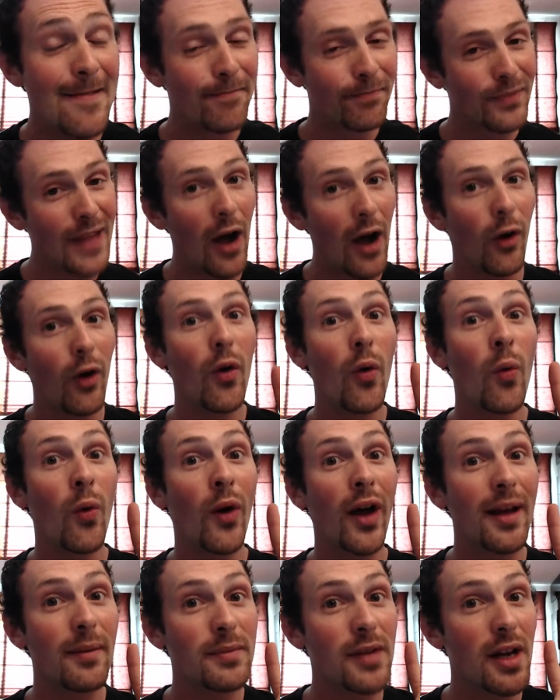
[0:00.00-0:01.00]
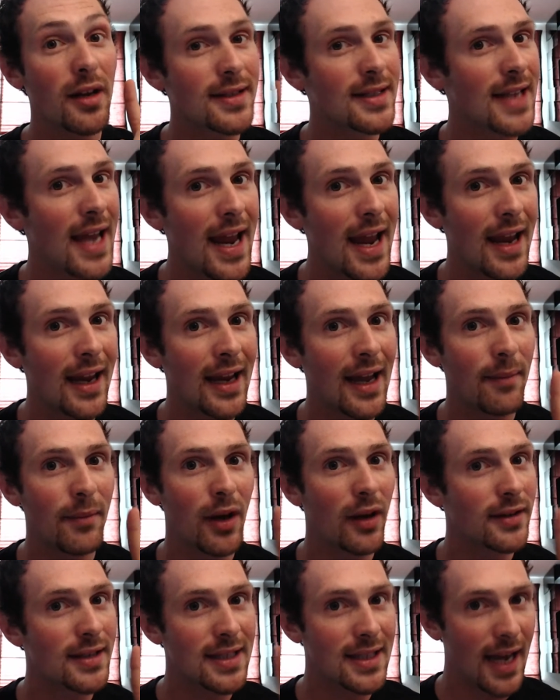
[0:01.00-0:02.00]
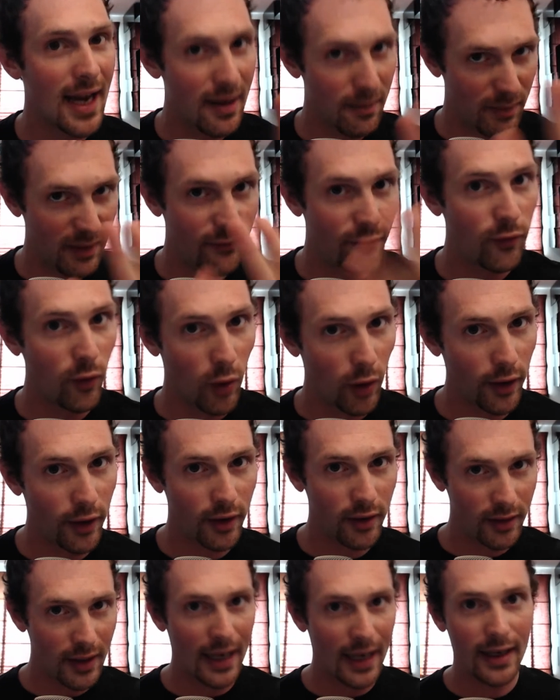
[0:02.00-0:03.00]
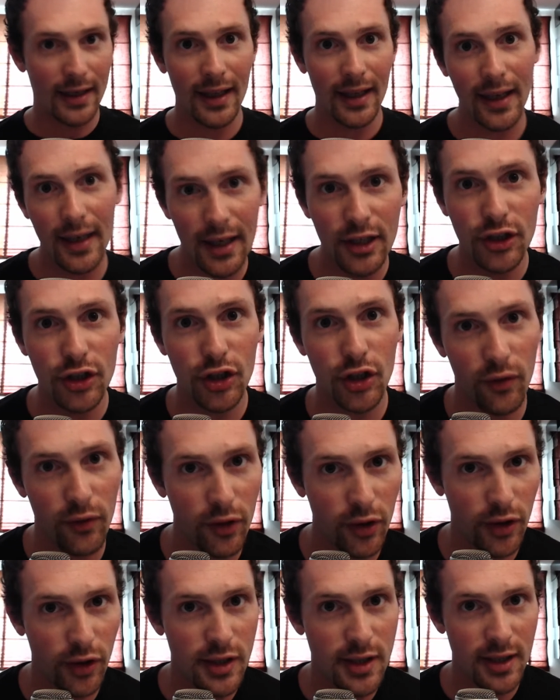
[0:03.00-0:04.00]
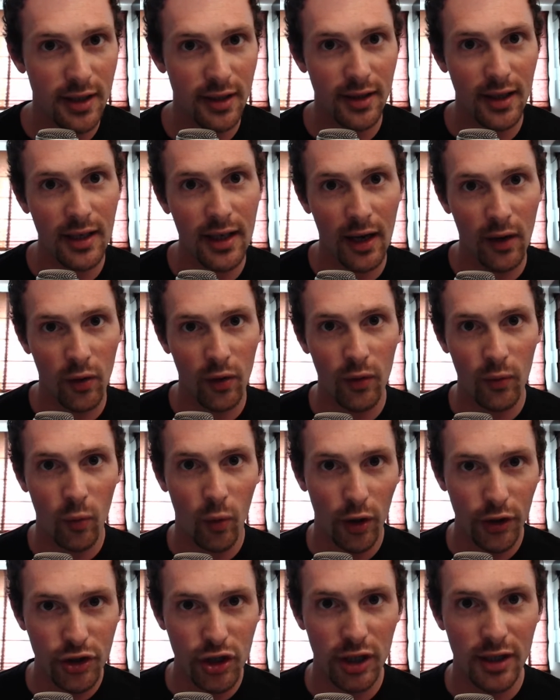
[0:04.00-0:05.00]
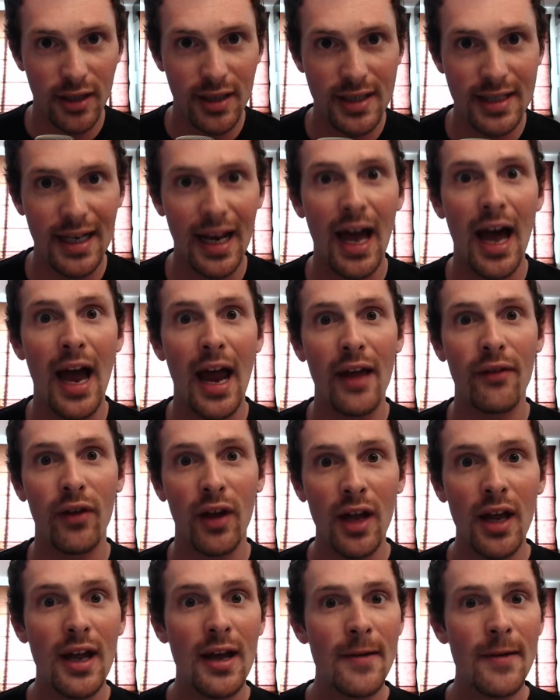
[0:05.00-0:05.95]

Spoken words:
Now, what I'm not saying before, like, the introverts that are watching this live